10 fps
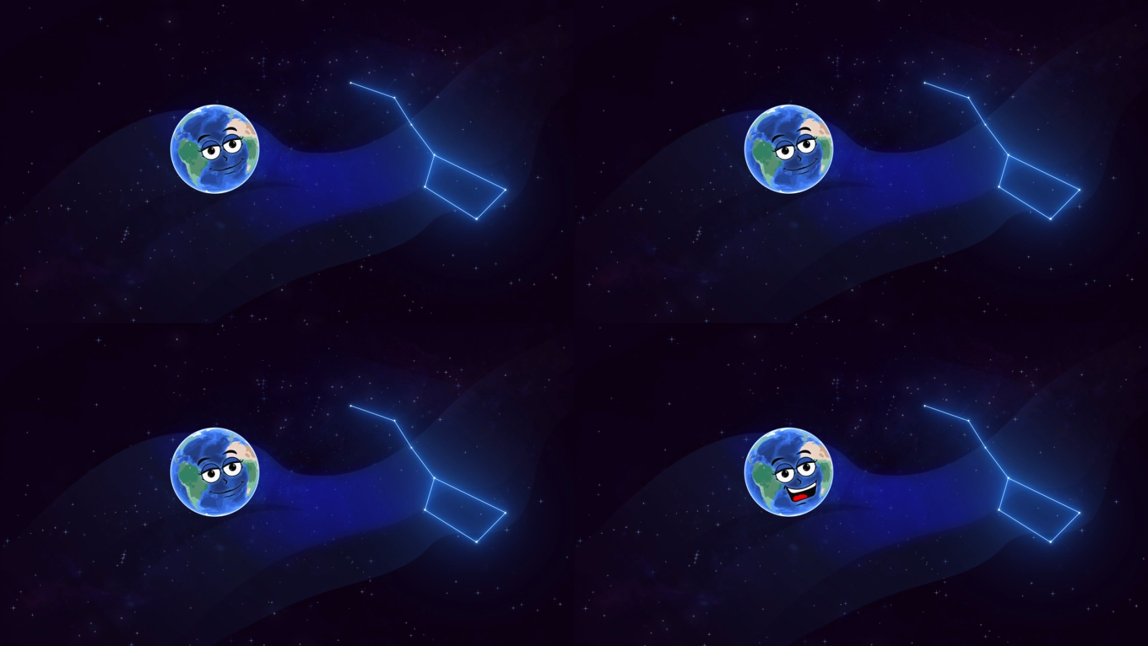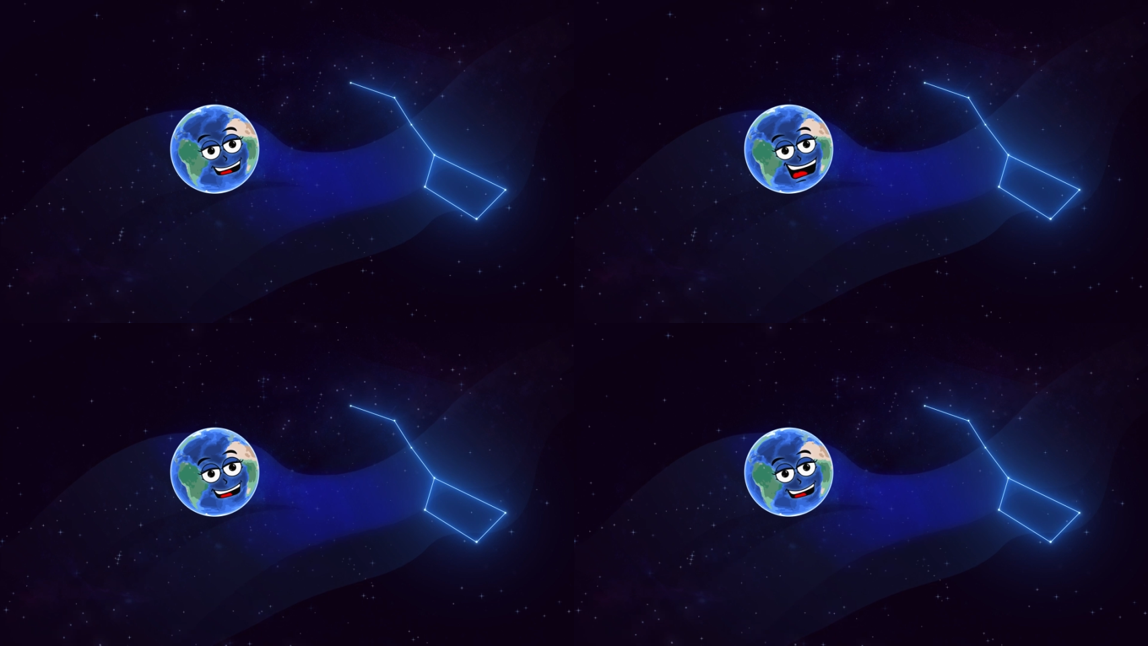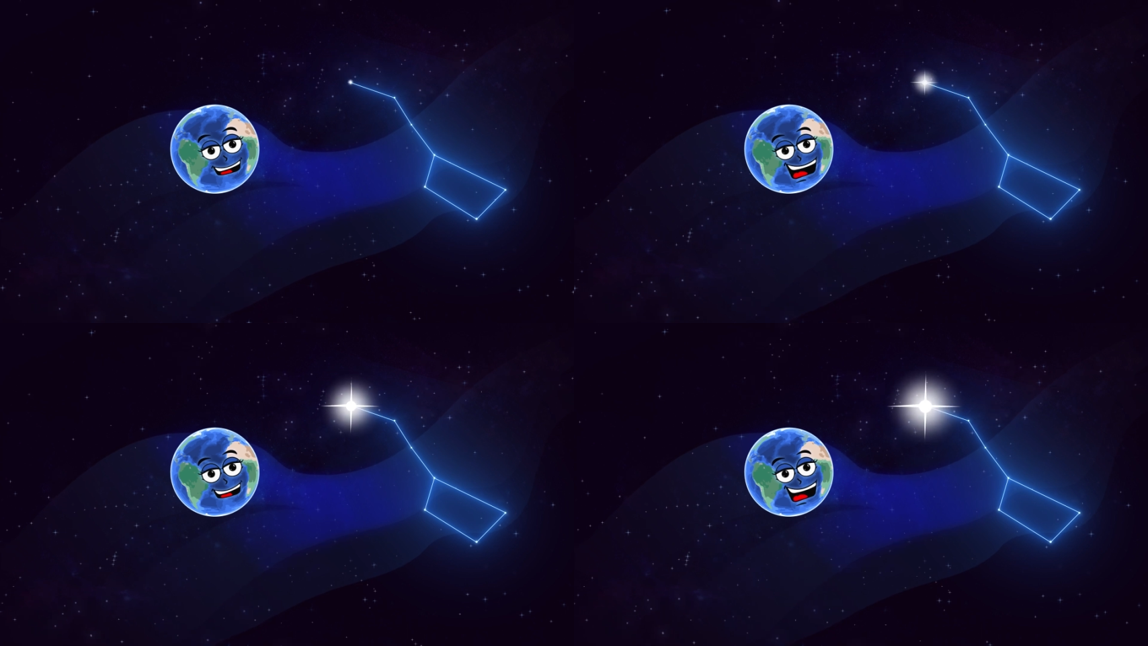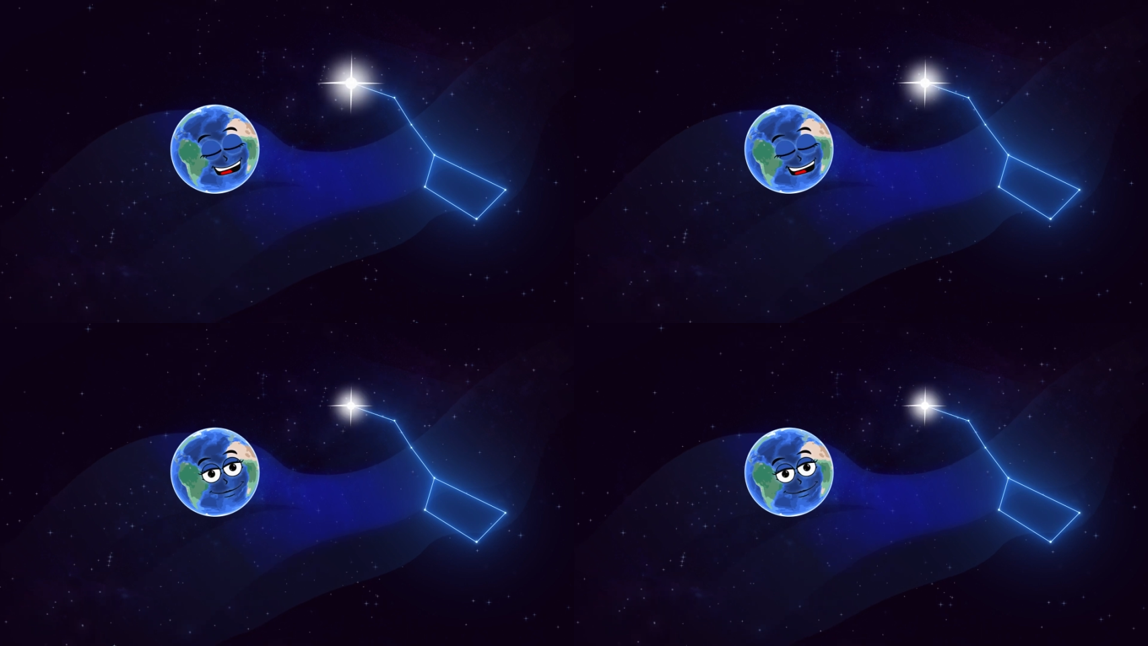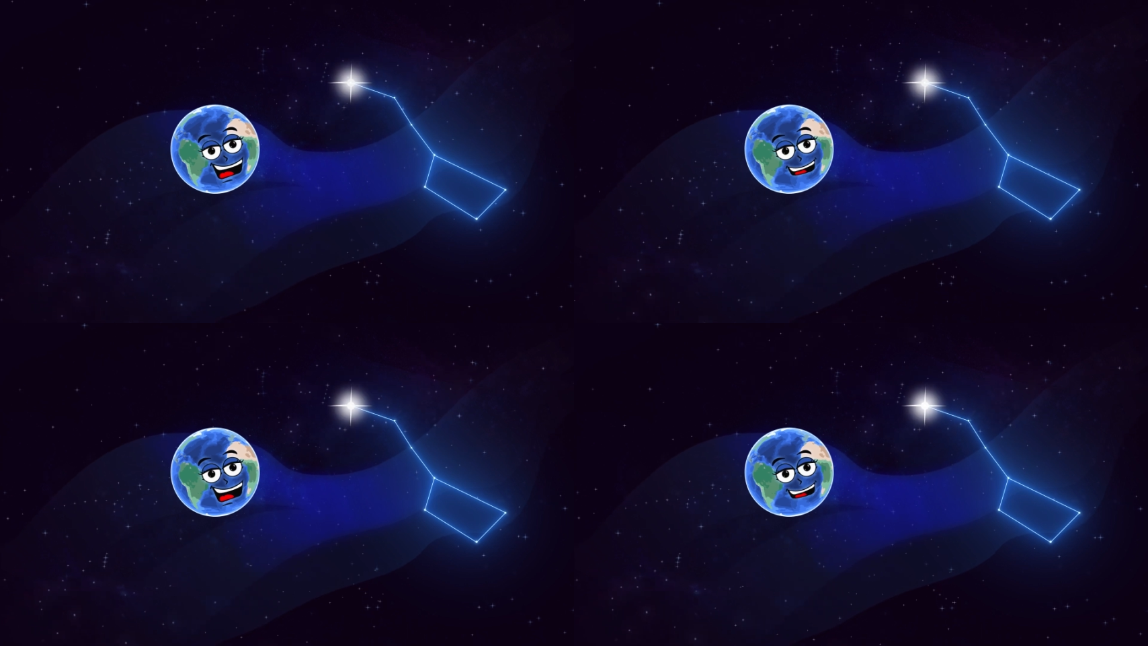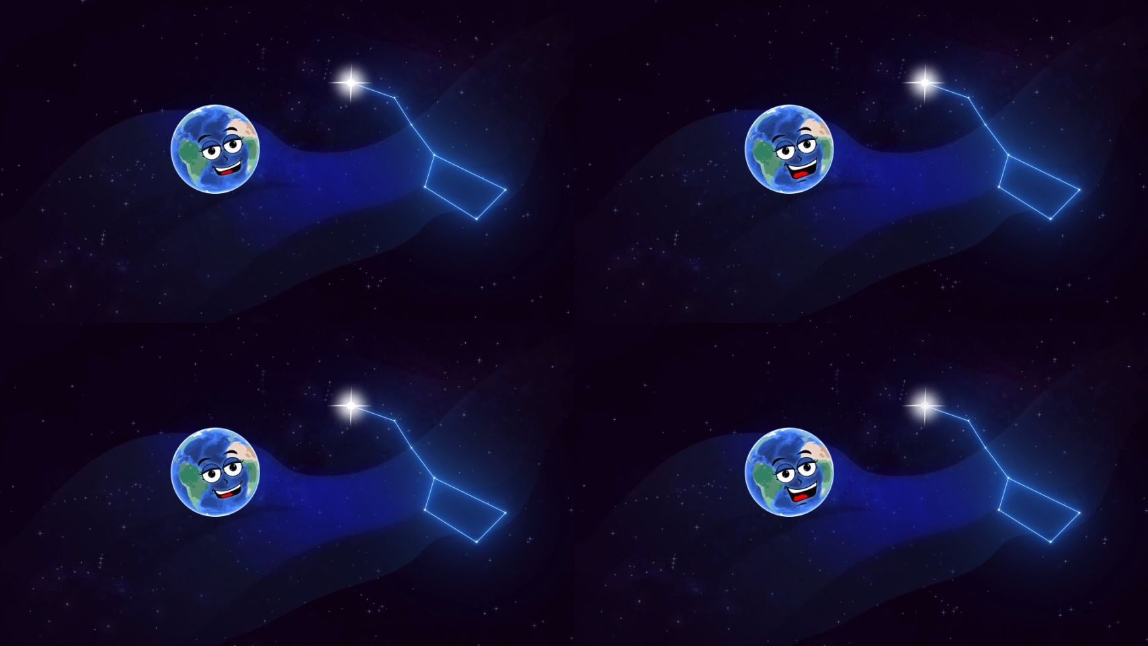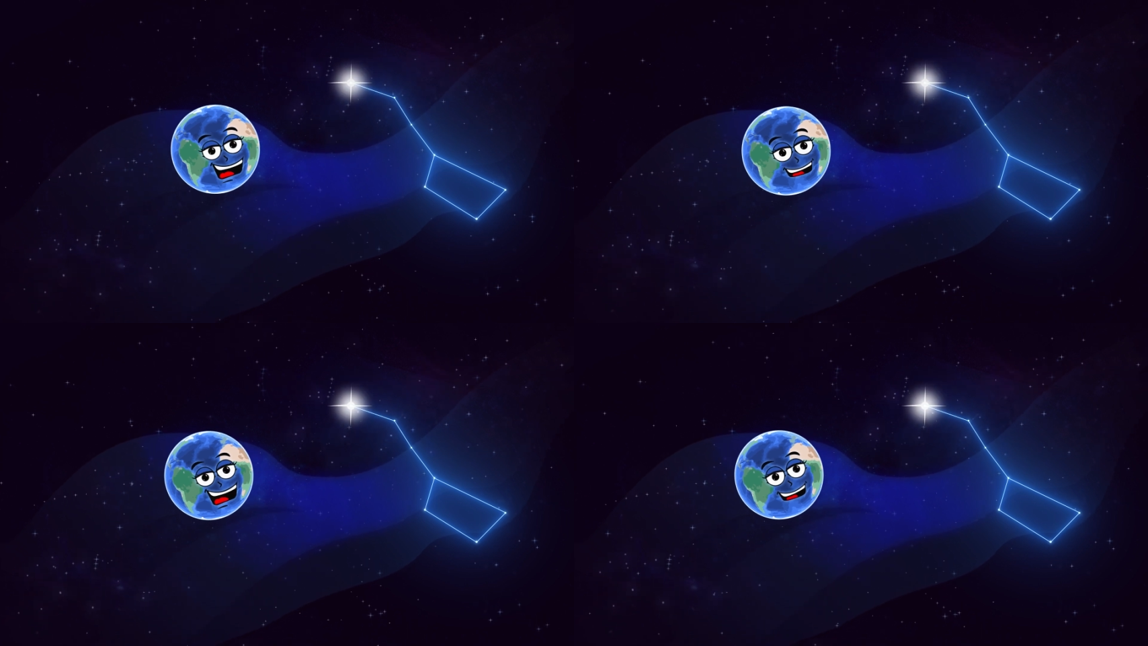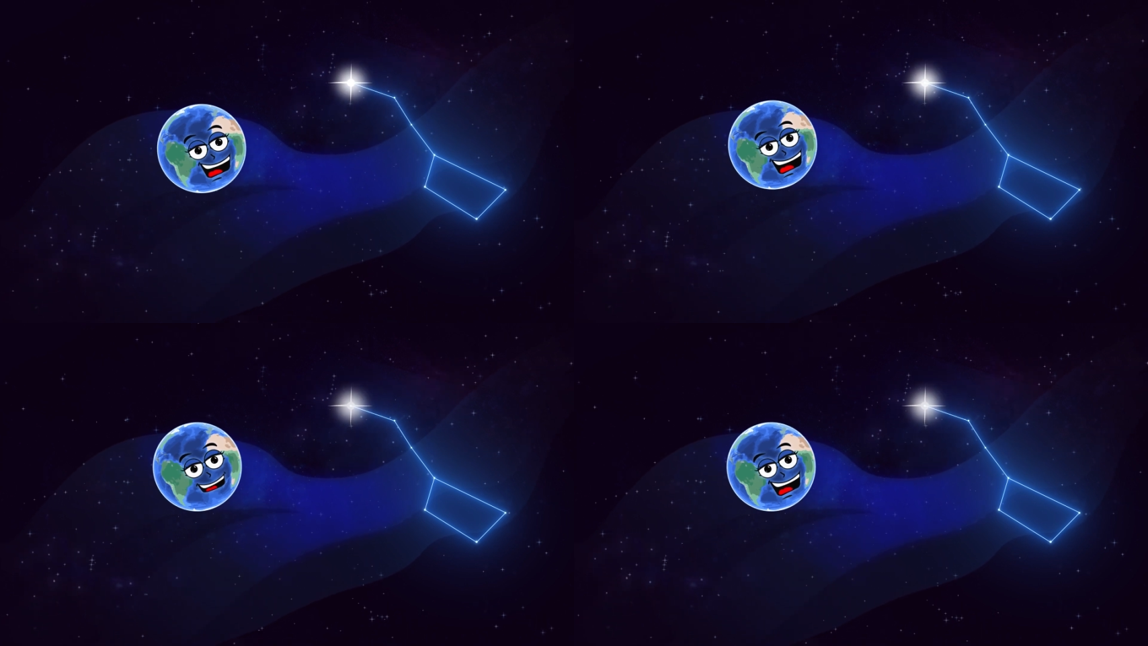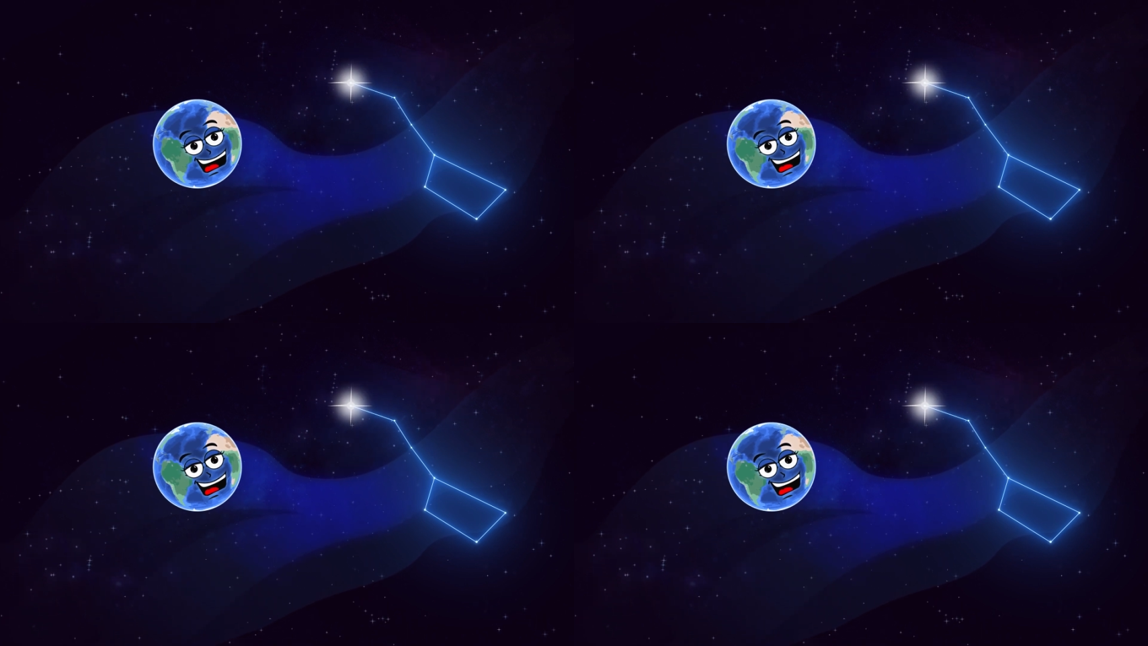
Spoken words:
(no speaker visible)